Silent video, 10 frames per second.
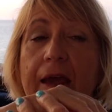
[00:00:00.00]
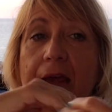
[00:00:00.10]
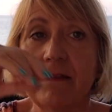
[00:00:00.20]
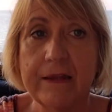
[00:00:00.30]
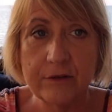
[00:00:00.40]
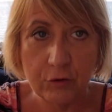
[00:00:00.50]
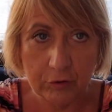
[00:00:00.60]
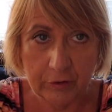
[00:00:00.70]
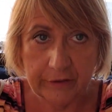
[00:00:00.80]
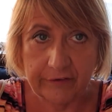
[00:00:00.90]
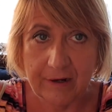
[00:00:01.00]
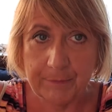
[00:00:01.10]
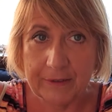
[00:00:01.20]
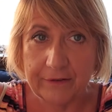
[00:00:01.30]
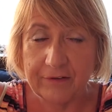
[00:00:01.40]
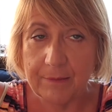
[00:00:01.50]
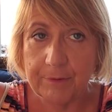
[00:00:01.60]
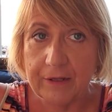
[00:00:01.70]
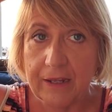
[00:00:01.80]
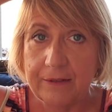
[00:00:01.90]
And then you're going to tap on the top of
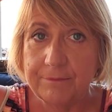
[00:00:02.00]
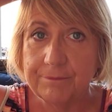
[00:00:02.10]
the head,